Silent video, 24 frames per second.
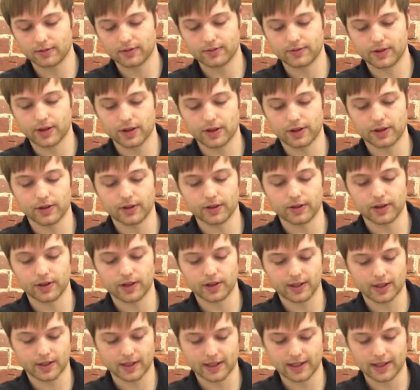Very
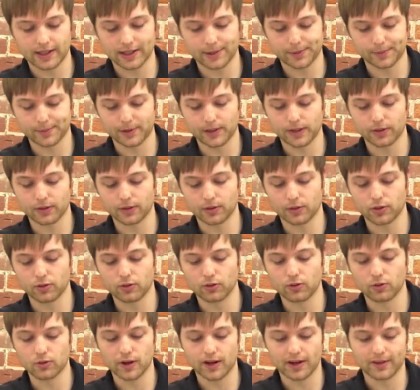good. Another
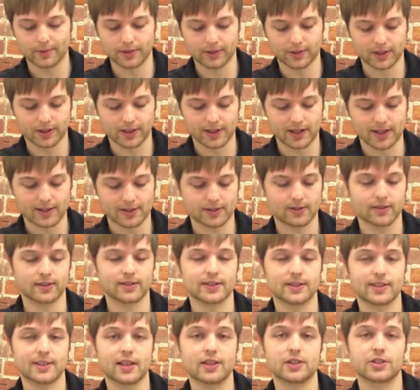cool one I've been looking at is called
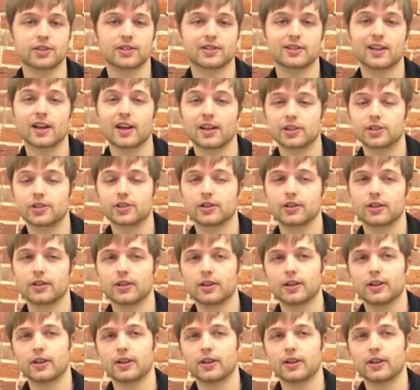Sencha Touch,